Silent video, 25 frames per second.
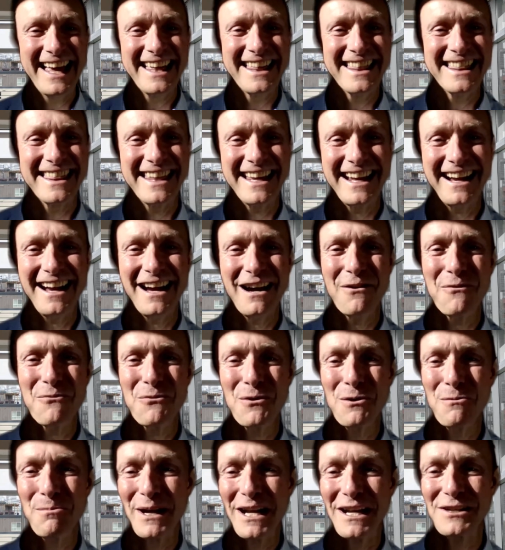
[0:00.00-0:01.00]
there
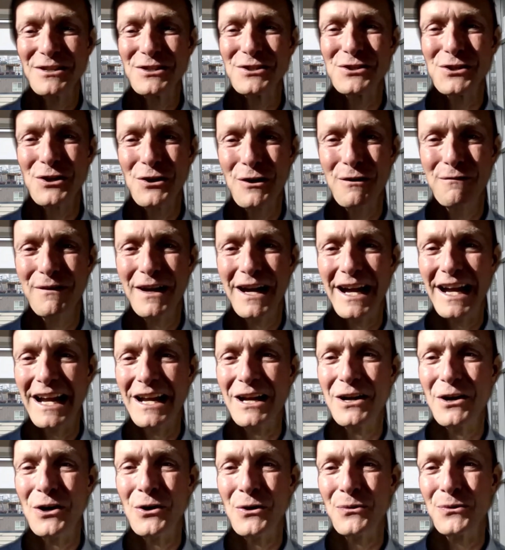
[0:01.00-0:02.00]
will be a
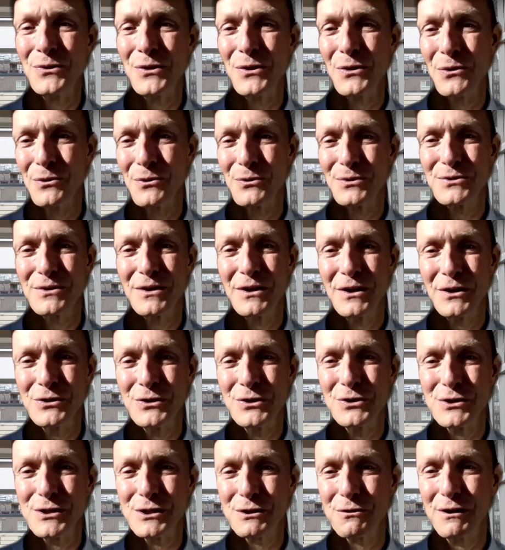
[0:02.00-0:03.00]
survey on
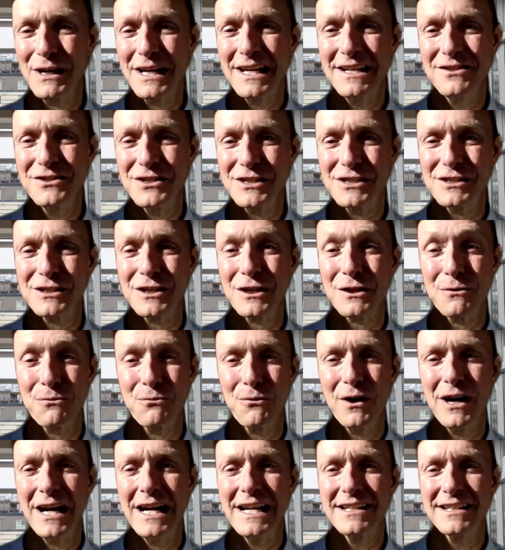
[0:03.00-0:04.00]
your screen just to the
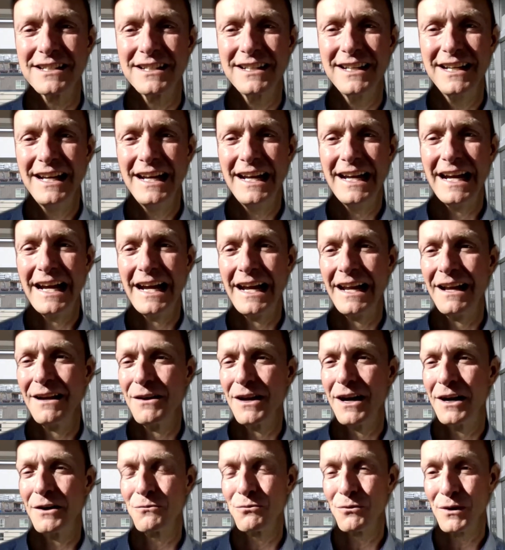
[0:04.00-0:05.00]
right,
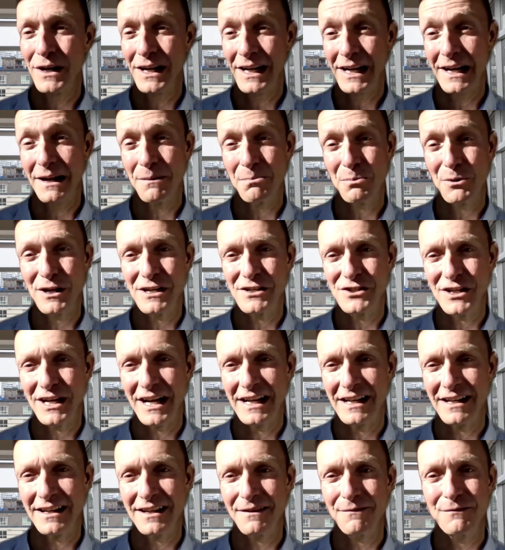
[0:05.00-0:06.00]
and I'd really
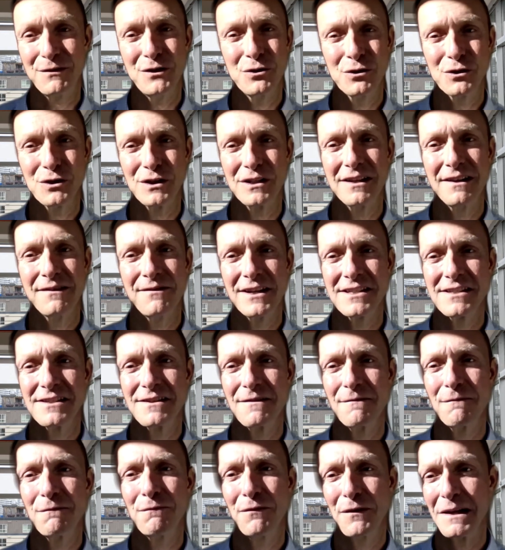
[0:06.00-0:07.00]
appreciate it if you could give us
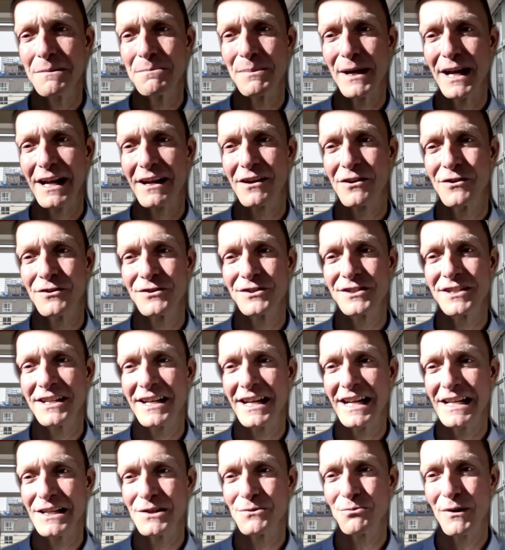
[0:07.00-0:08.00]
some feedback on
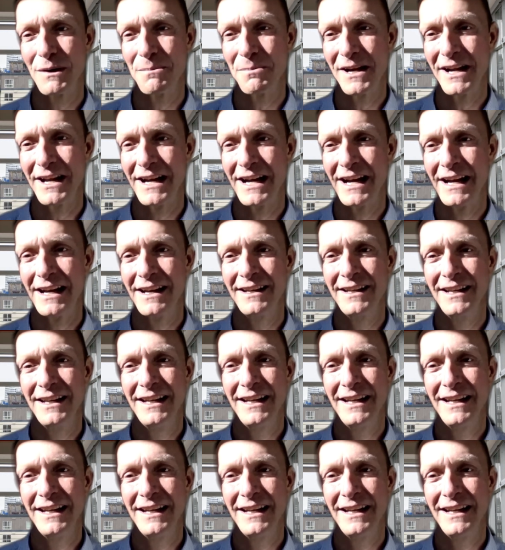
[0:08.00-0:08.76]
today's webinar,